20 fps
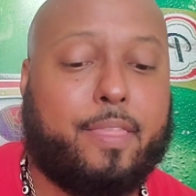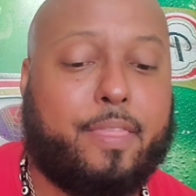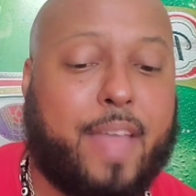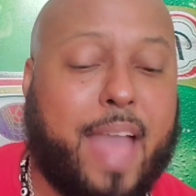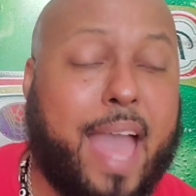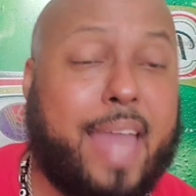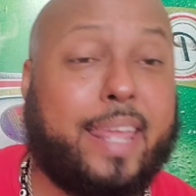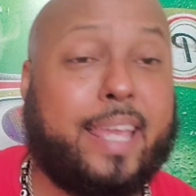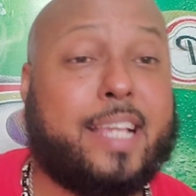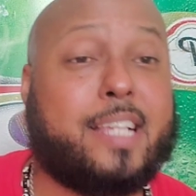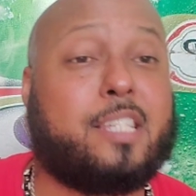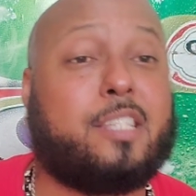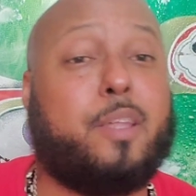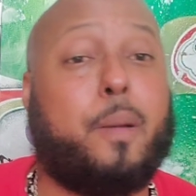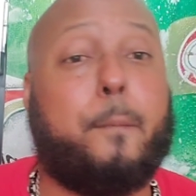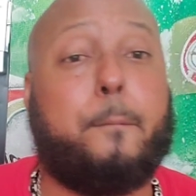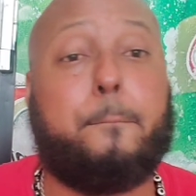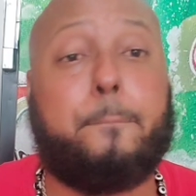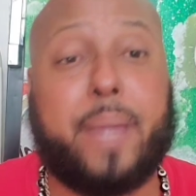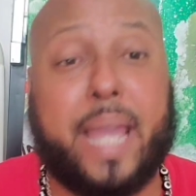that is
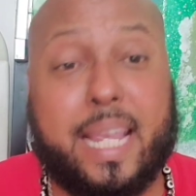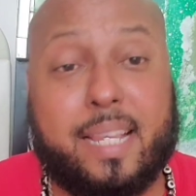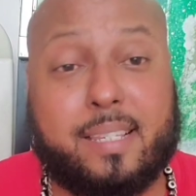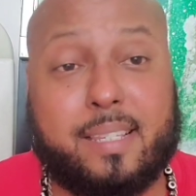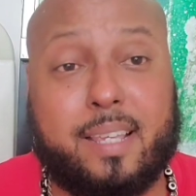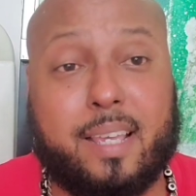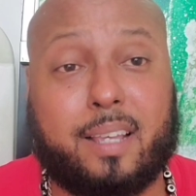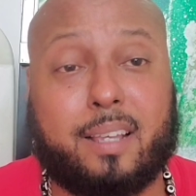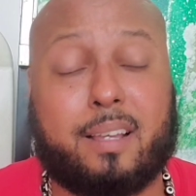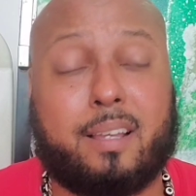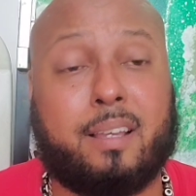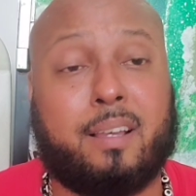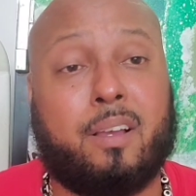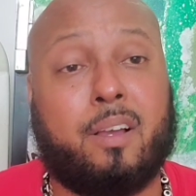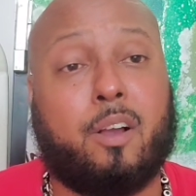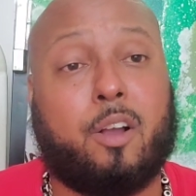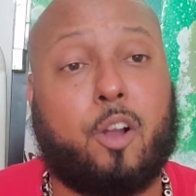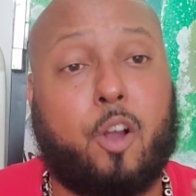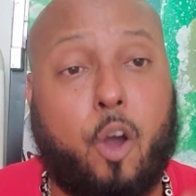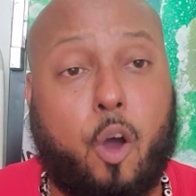the basic
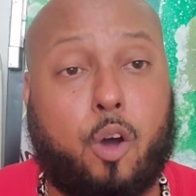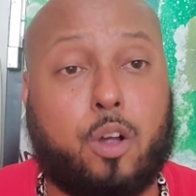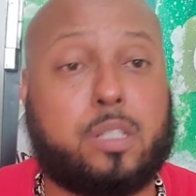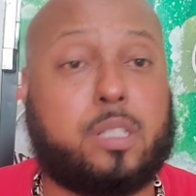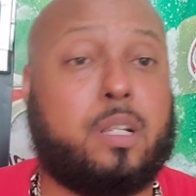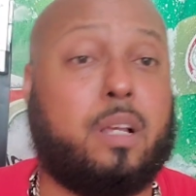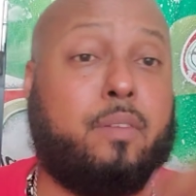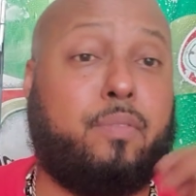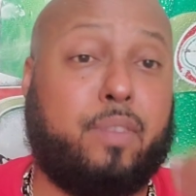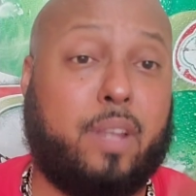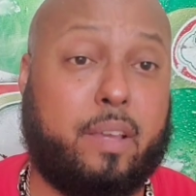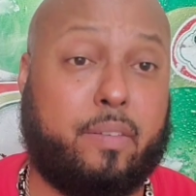cost of